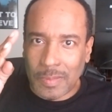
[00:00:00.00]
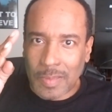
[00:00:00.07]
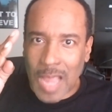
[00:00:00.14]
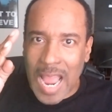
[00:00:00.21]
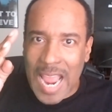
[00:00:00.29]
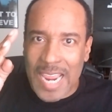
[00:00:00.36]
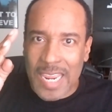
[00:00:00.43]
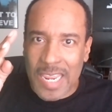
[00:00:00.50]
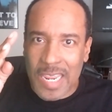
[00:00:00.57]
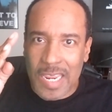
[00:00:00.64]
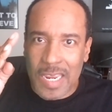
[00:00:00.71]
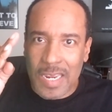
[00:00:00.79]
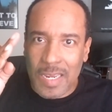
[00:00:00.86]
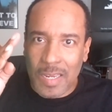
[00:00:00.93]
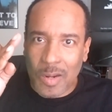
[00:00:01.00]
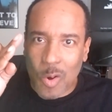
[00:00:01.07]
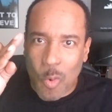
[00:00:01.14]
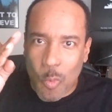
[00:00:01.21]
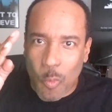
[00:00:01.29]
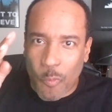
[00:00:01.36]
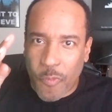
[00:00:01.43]
i.e.,
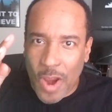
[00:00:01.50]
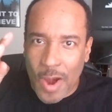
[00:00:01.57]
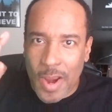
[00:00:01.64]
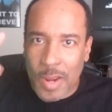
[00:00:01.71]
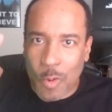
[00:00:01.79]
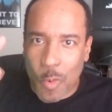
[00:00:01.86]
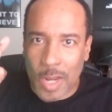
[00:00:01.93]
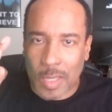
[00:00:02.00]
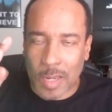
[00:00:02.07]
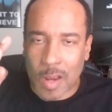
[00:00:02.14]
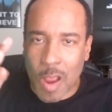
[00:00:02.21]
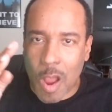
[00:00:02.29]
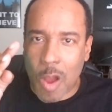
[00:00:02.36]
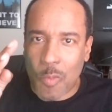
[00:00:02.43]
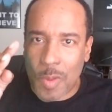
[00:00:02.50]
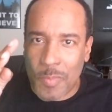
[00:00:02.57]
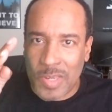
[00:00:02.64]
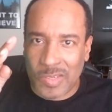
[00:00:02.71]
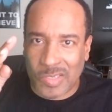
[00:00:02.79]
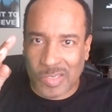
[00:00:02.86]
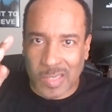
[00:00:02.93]
very quick to call
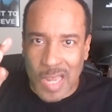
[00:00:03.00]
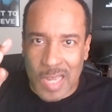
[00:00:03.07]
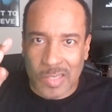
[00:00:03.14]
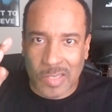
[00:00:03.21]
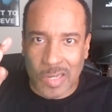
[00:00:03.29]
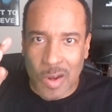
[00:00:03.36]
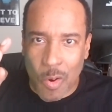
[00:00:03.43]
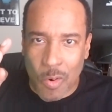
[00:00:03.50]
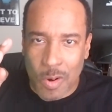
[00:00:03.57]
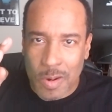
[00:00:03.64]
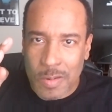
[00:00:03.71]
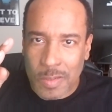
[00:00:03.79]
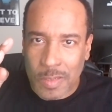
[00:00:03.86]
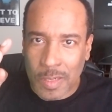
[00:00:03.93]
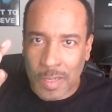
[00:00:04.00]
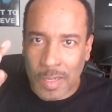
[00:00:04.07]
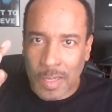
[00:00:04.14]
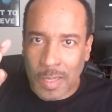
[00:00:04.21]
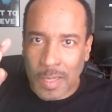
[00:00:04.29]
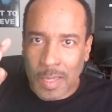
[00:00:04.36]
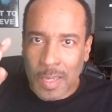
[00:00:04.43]
women sluts and whores,
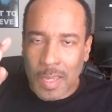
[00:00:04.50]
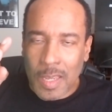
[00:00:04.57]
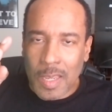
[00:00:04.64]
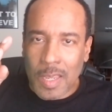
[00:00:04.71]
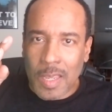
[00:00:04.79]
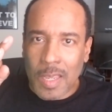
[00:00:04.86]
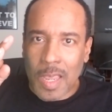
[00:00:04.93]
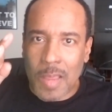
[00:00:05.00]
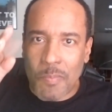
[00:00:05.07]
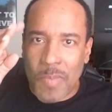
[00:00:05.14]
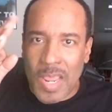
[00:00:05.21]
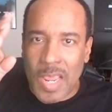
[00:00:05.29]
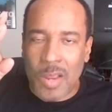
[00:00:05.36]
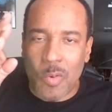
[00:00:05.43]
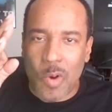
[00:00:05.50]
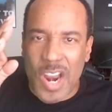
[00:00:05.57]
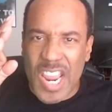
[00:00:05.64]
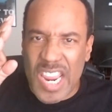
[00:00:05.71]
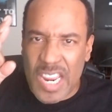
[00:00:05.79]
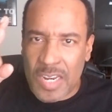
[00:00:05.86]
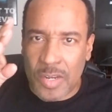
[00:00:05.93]
and men who are
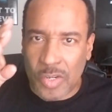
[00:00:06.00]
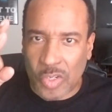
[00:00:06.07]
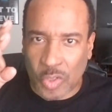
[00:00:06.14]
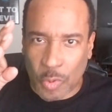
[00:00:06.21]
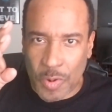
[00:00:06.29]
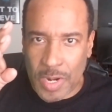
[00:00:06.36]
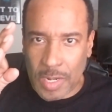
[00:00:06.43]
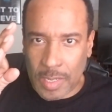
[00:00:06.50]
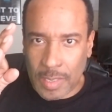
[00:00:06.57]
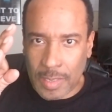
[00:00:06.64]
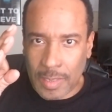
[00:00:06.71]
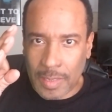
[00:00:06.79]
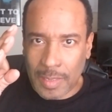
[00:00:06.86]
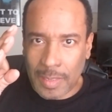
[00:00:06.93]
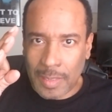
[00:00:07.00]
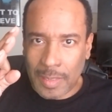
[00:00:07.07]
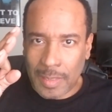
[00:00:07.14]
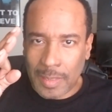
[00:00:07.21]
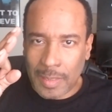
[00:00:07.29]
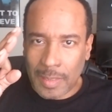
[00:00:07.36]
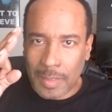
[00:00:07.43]
indiscreet.
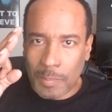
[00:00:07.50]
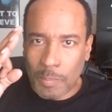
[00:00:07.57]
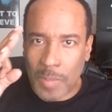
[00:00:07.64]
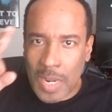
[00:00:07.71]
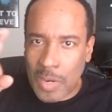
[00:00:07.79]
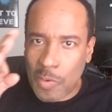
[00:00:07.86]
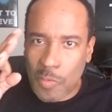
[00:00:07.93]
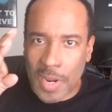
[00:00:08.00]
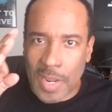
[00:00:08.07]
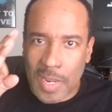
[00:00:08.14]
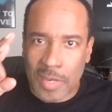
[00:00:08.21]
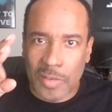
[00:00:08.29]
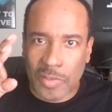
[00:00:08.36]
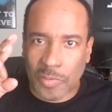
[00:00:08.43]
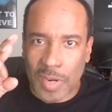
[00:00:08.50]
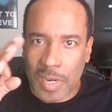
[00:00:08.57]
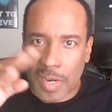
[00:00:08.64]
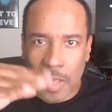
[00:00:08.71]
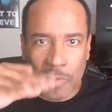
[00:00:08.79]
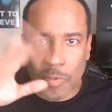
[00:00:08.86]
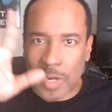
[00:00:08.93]
Men who are indiscreet. In
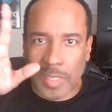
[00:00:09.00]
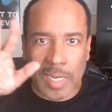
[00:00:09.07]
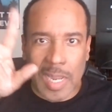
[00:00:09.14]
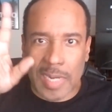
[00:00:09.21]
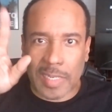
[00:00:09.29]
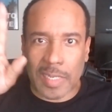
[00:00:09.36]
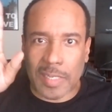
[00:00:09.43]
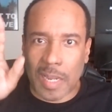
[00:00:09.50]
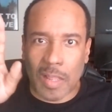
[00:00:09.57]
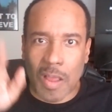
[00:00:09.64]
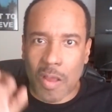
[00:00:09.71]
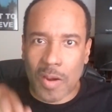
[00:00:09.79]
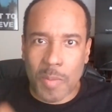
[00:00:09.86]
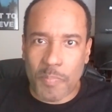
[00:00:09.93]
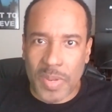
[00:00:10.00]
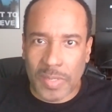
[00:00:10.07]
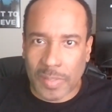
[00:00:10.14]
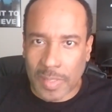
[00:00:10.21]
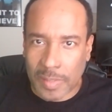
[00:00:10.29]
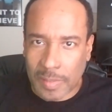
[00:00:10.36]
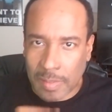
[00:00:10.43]
other words, they like to tell all their
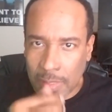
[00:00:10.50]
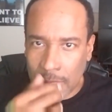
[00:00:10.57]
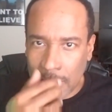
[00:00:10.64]
business